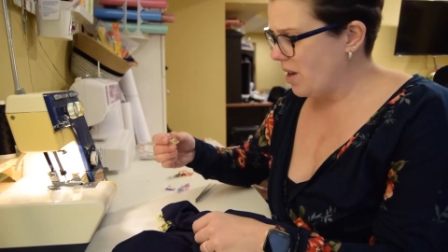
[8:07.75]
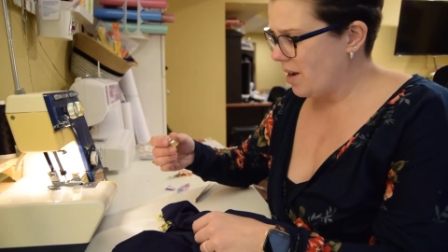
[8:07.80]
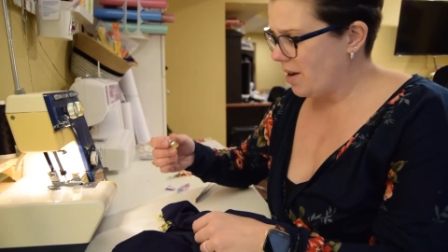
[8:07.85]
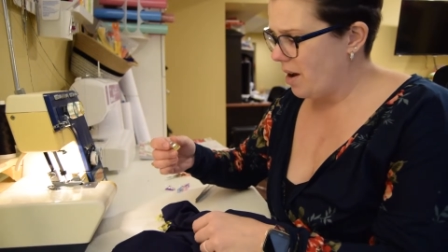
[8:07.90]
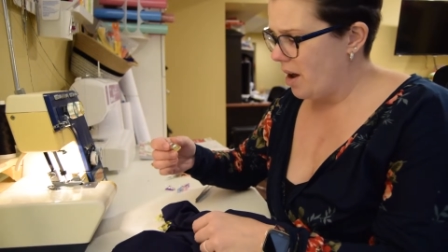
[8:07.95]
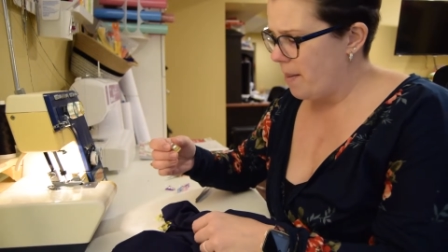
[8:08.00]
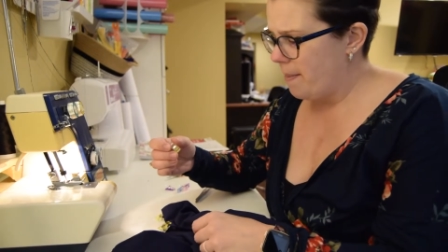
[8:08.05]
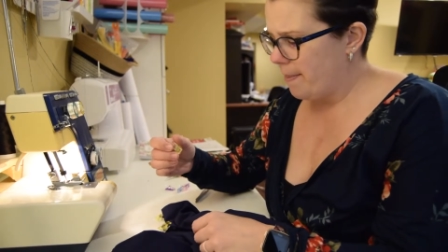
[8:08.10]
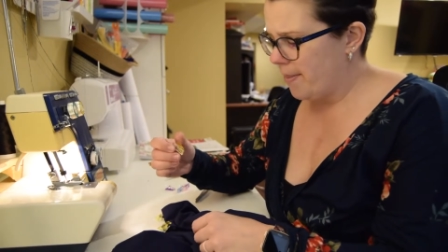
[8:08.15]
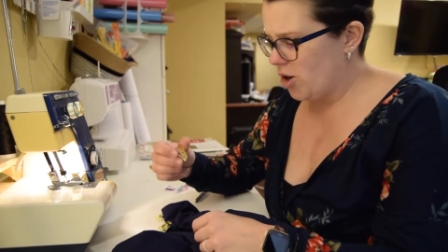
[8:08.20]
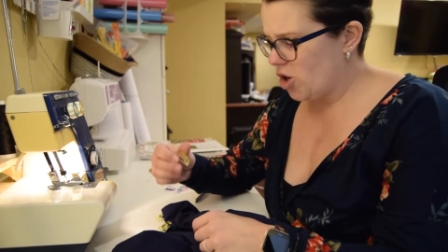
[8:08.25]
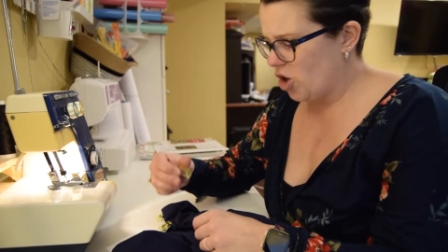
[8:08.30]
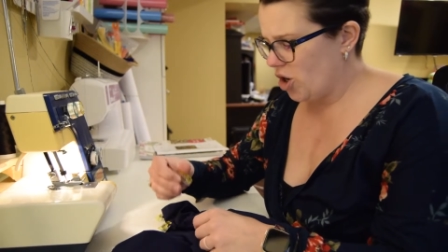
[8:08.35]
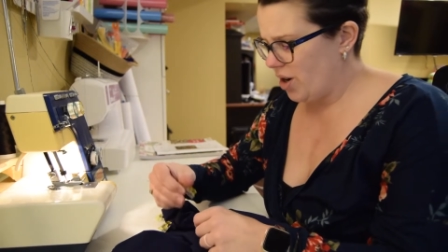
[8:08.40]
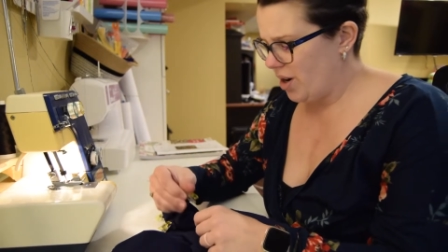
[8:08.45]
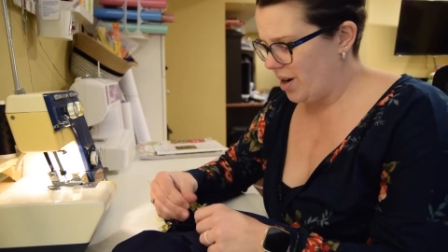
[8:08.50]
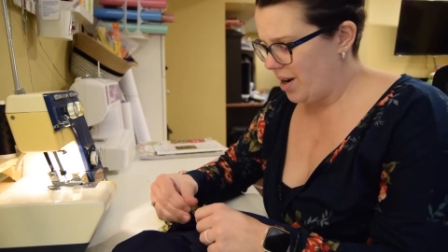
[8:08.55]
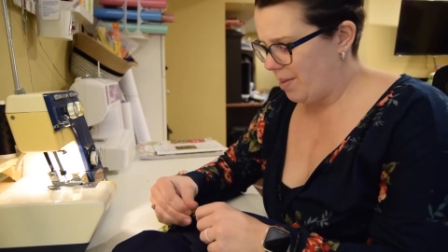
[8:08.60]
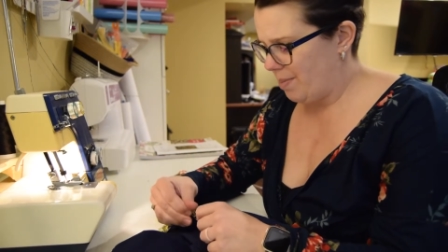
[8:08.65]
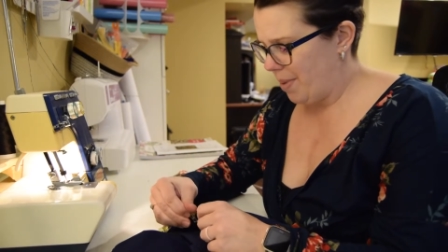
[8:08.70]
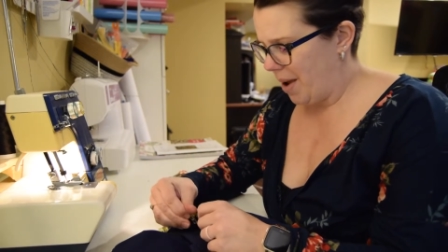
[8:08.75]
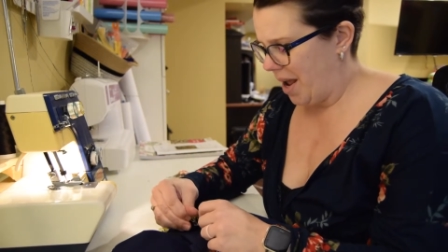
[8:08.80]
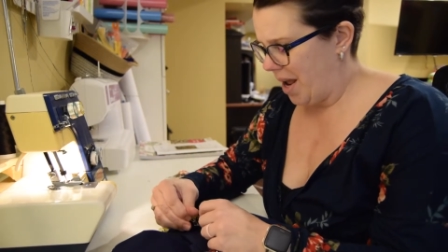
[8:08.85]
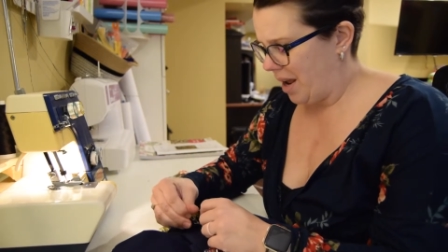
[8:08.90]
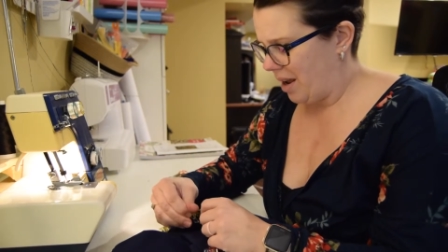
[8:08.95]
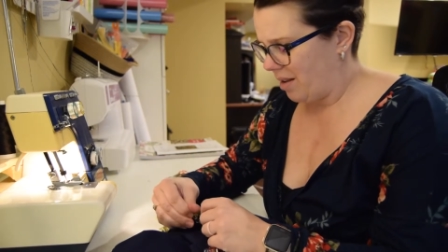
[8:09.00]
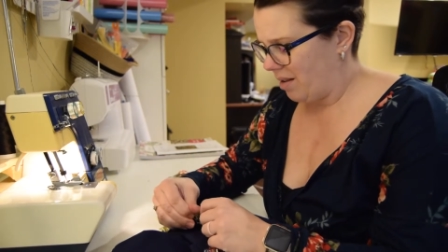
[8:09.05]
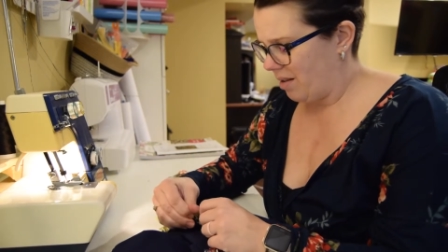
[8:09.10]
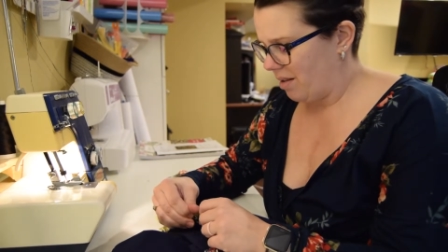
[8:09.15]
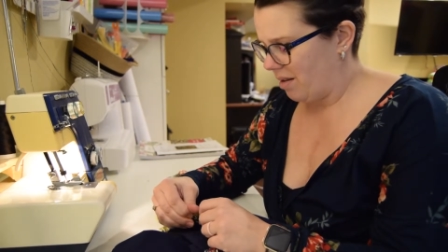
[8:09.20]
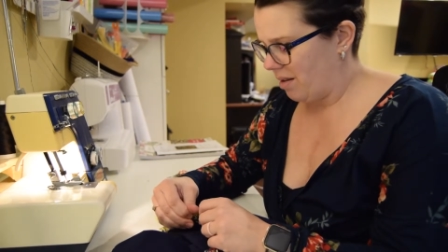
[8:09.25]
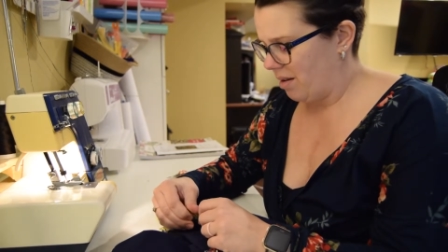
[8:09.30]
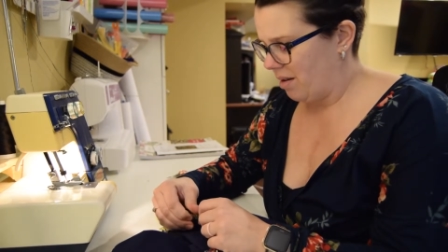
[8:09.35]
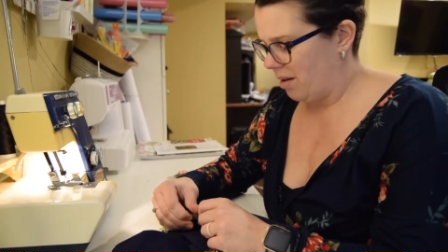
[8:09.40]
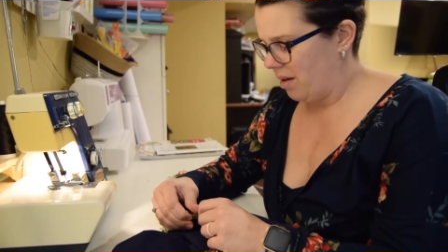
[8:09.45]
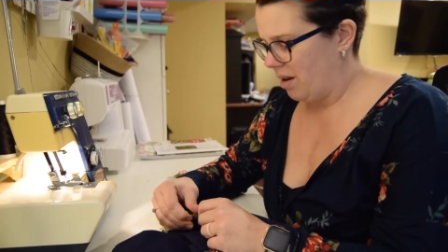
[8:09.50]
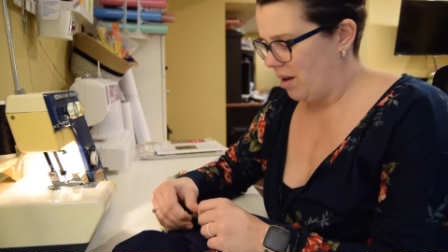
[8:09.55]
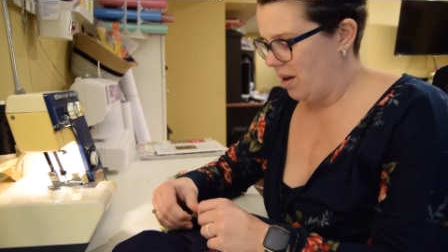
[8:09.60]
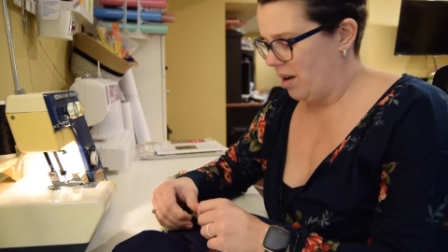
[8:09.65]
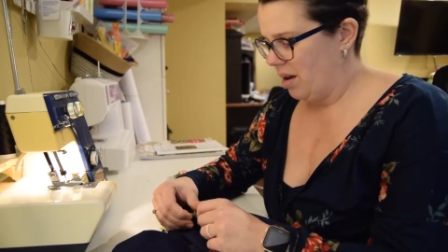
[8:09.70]
like maternity pants,
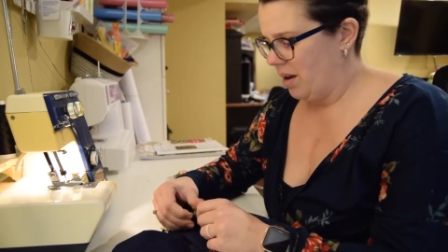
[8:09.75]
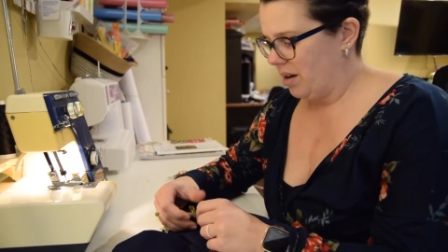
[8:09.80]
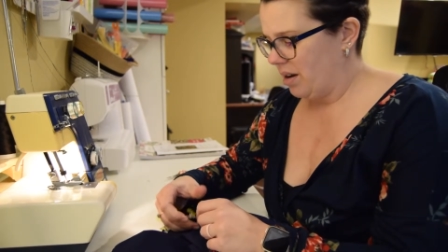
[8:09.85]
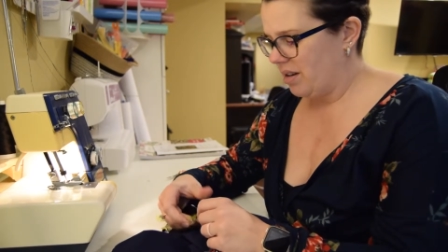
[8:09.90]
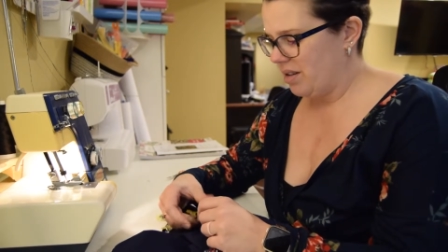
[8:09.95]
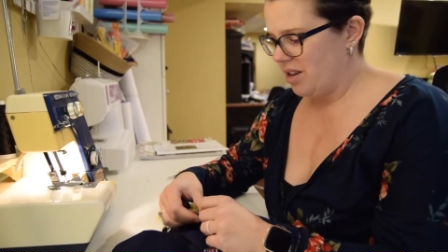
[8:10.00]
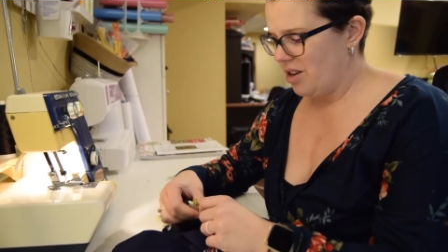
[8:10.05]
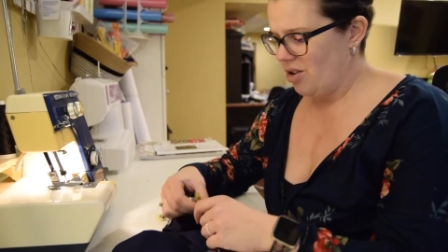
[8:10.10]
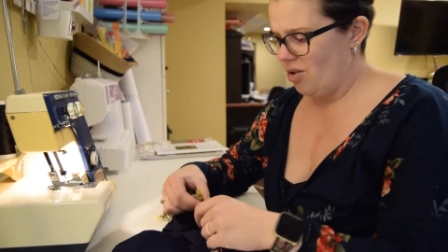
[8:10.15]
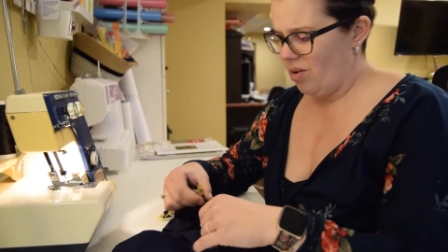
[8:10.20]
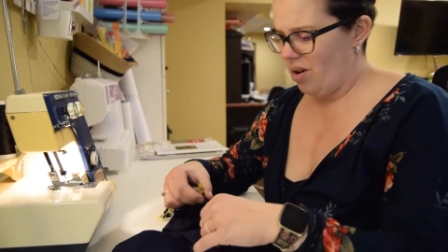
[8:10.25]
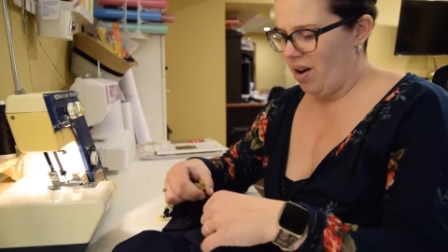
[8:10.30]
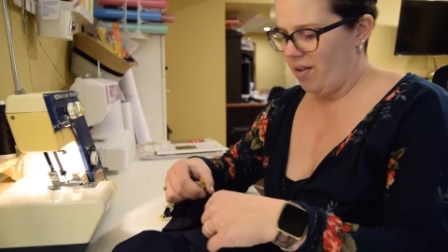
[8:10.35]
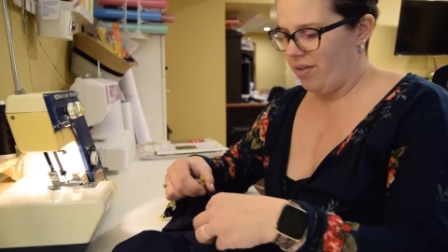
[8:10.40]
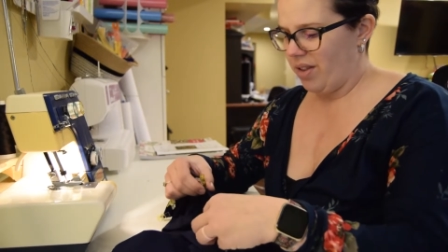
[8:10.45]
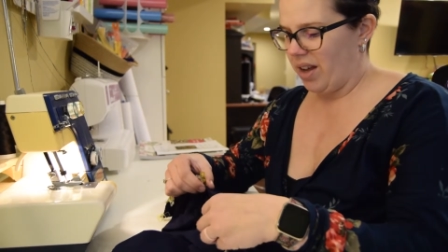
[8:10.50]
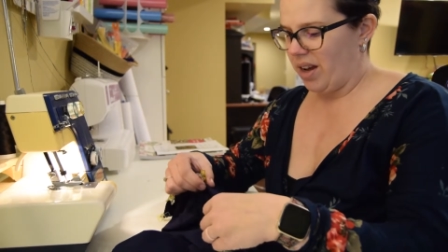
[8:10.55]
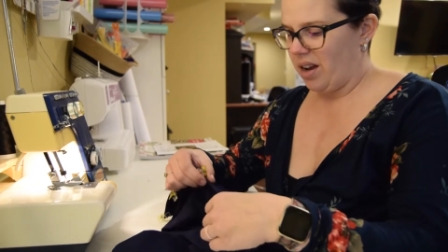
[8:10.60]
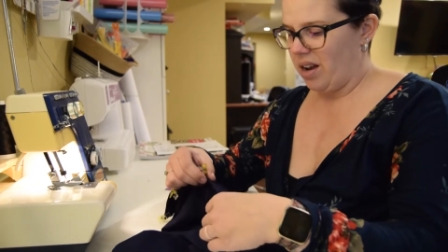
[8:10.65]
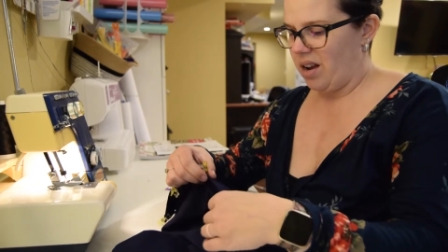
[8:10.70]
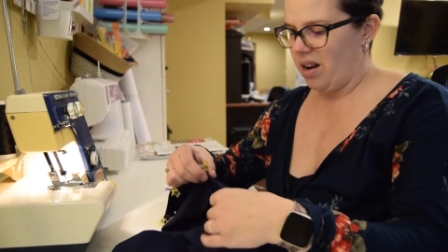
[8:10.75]
because then you don't have like